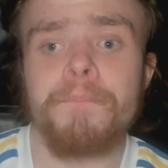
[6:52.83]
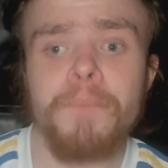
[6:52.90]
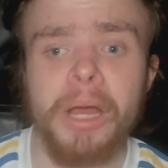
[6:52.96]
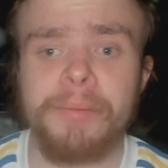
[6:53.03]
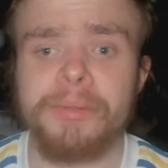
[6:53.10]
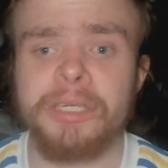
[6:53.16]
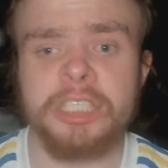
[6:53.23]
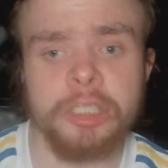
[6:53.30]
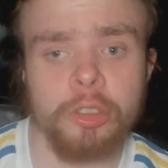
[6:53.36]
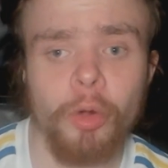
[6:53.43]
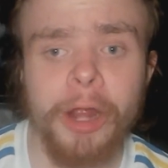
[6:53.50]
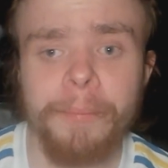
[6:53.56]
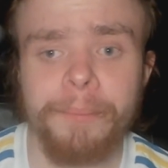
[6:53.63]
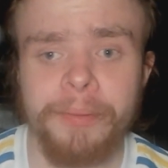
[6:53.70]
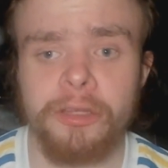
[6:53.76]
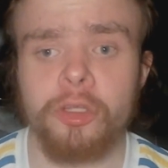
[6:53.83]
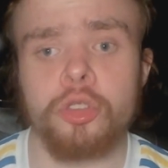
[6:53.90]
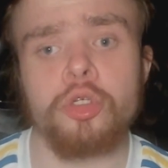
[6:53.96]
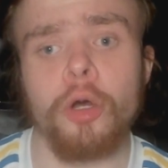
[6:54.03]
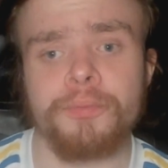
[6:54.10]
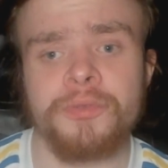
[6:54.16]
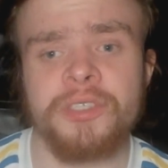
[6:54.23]
maybe scrape in the
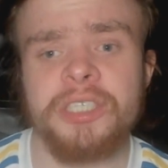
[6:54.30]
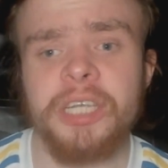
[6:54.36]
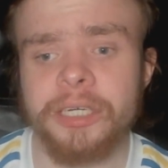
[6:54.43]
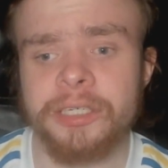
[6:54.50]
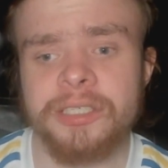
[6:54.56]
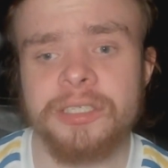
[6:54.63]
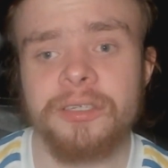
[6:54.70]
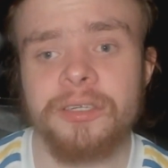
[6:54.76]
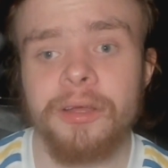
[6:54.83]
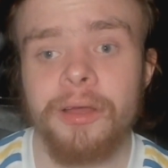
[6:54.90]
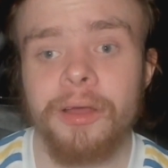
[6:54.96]
top 6.